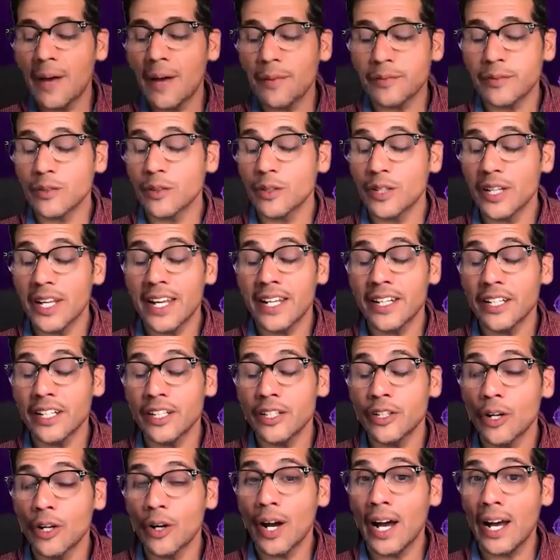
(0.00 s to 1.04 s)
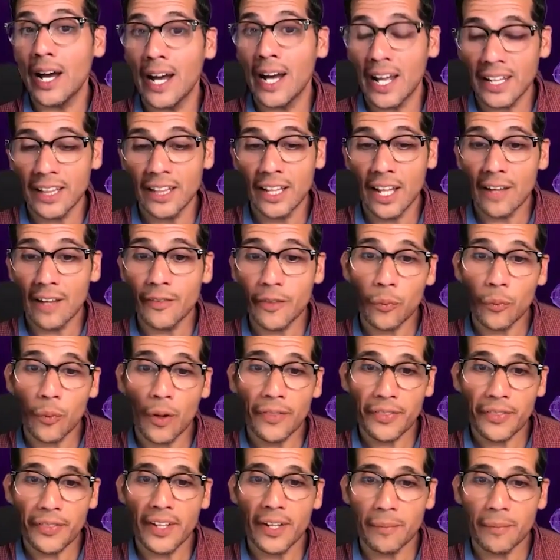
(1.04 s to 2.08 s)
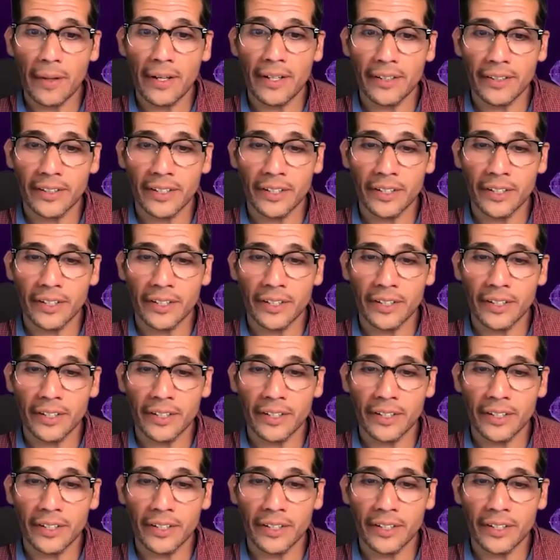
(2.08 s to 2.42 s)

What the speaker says: absolutely. And, I love the one thing about